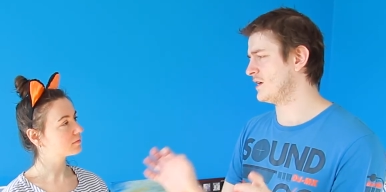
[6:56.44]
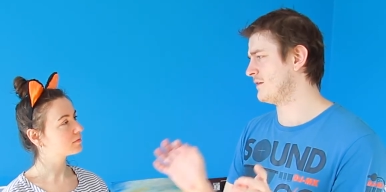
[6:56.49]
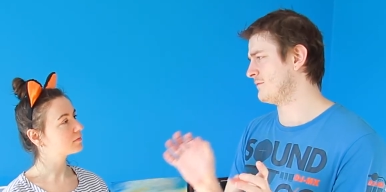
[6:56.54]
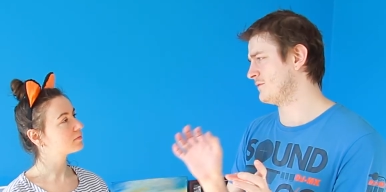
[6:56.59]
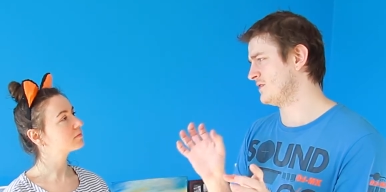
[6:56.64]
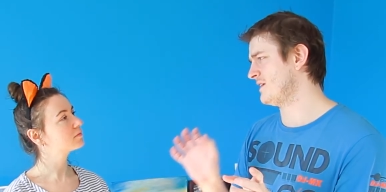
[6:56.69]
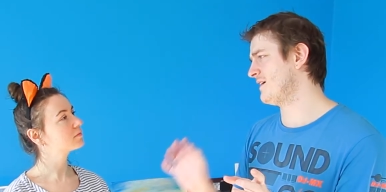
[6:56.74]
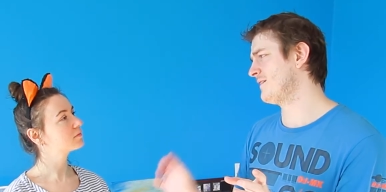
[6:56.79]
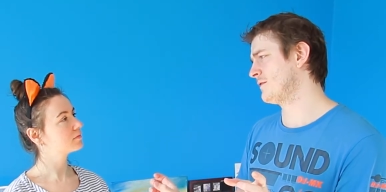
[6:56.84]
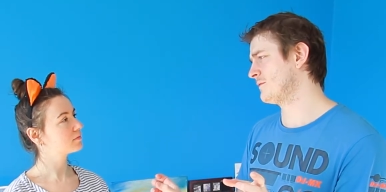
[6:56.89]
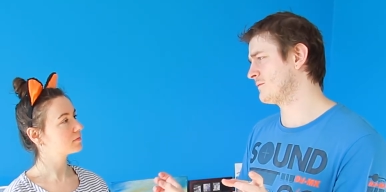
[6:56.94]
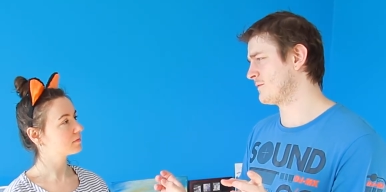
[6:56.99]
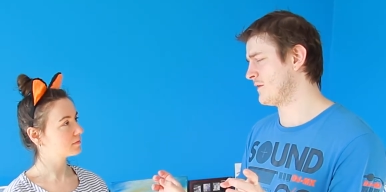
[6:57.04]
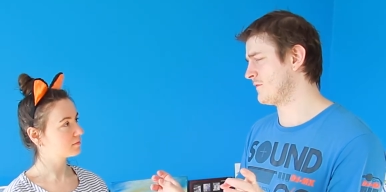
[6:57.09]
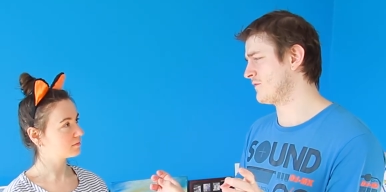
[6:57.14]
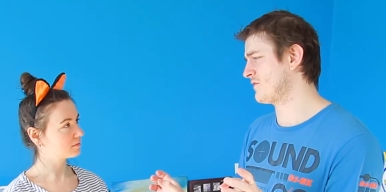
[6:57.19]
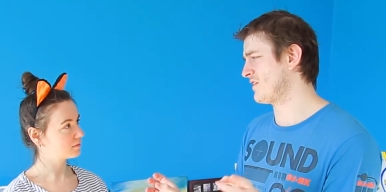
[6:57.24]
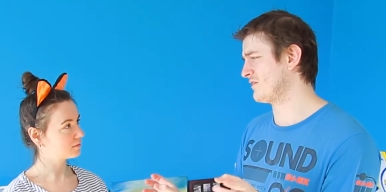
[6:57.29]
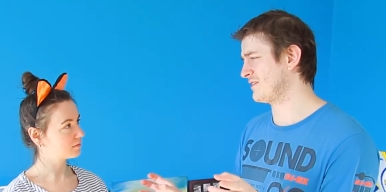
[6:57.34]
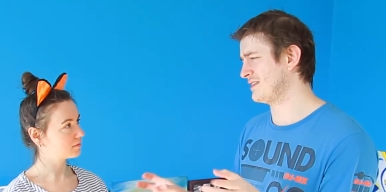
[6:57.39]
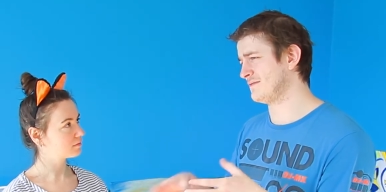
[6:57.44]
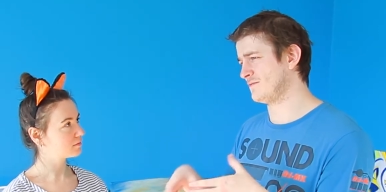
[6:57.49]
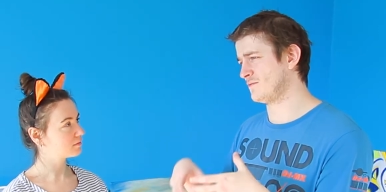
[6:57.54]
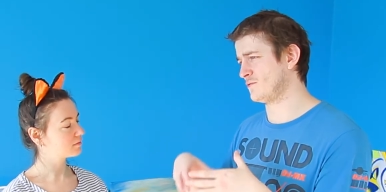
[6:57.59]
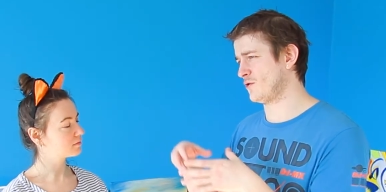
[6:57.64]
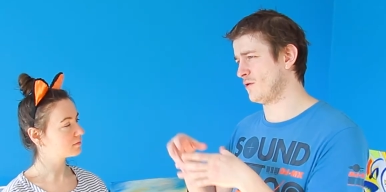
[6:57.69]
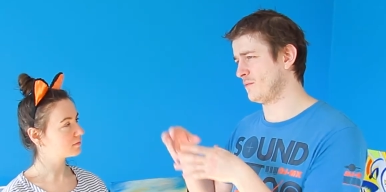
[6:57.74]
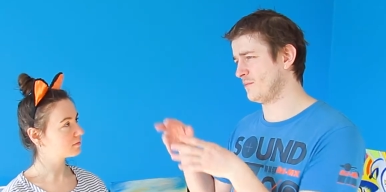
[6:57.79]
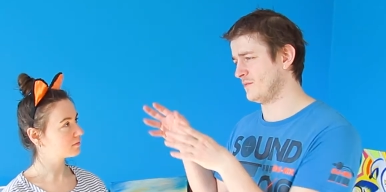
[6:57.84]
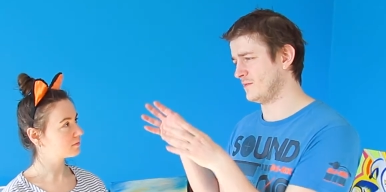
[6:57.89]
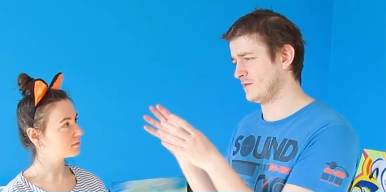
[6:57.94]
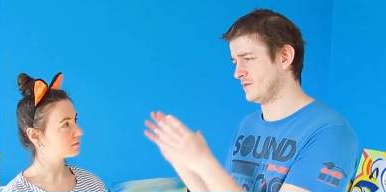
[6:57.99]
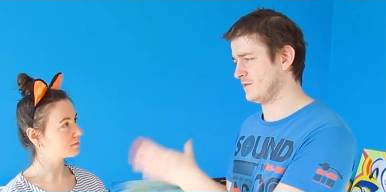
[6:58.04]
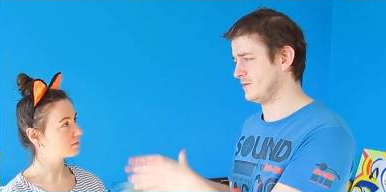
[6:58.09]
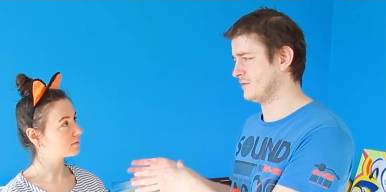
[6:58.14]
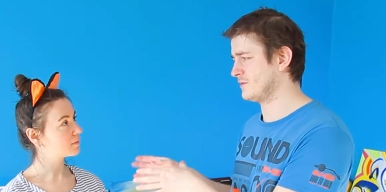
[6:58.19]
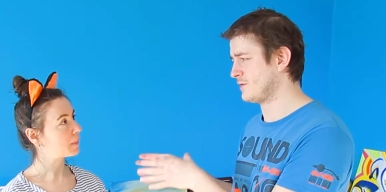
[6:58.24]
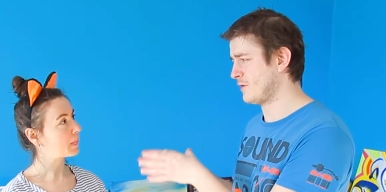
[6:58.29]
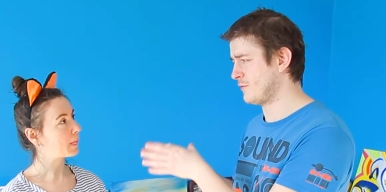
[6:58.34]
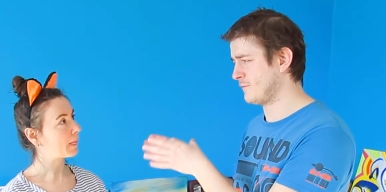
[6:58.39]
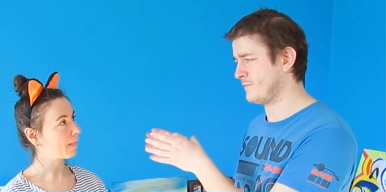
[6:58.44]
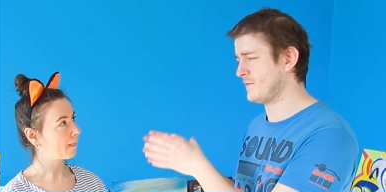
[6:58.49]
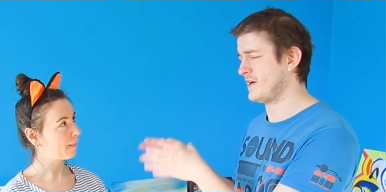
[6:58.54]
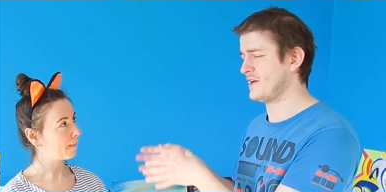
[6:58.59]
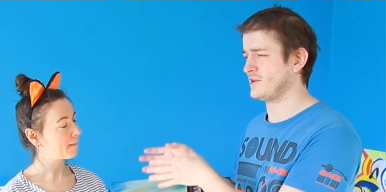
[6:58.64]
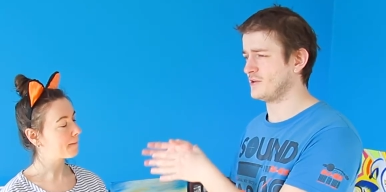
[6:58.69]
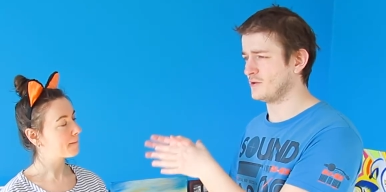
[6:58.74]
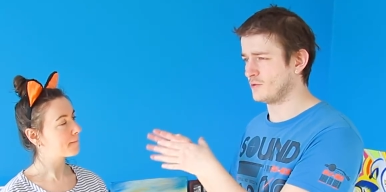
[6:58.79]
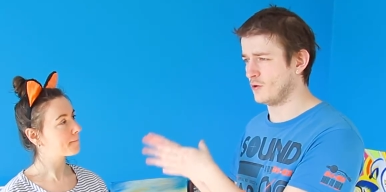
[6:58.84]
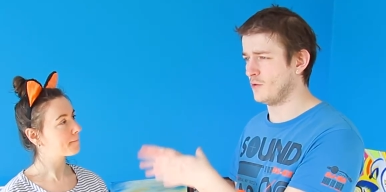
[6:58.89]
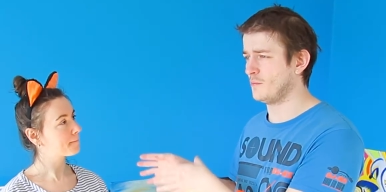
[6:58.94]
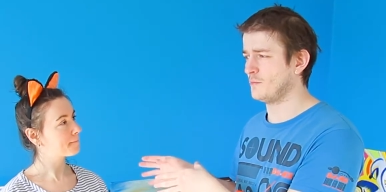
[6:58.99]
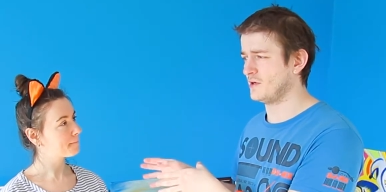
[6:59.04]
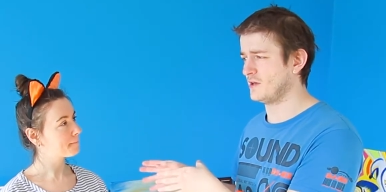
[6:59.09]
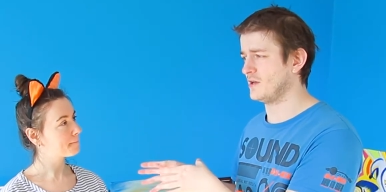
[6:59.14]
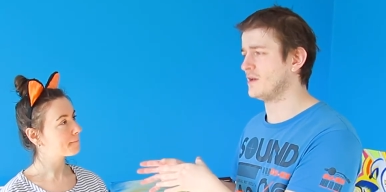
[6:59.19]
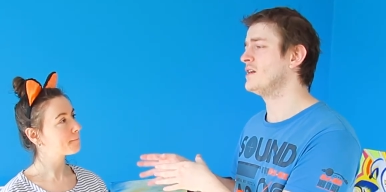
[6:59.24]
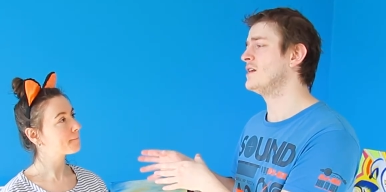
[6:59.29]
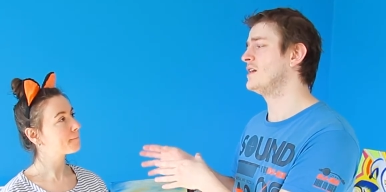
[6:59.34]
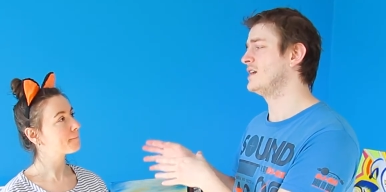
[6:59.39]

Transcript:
Speaker 1: have another five hundred from uh, crowdfunding company,